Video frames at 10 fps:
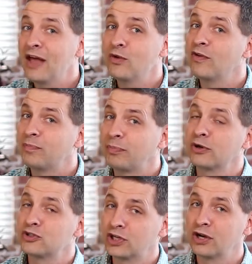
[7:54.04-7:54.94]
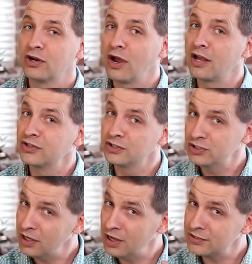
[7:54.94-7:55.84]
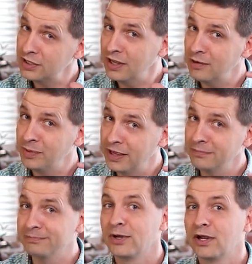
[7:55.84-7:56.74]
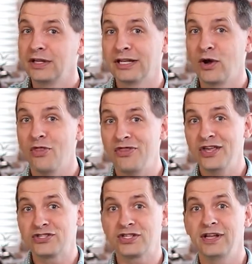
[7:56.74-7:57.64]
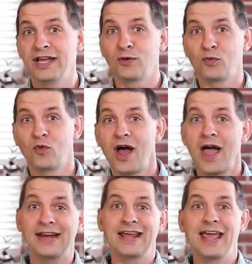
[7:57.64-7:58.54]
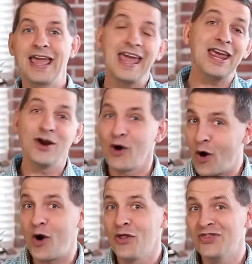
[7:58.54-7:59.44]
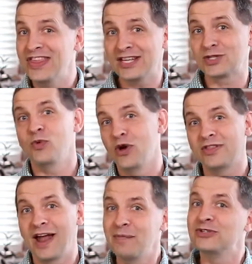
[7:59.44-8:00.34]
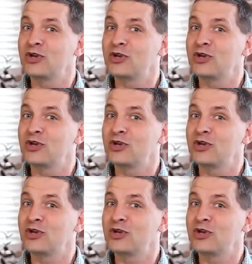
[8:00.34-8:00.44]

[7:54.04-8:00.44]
that we've perked your curiosity just a little bit, click on this link right here, this one that I've been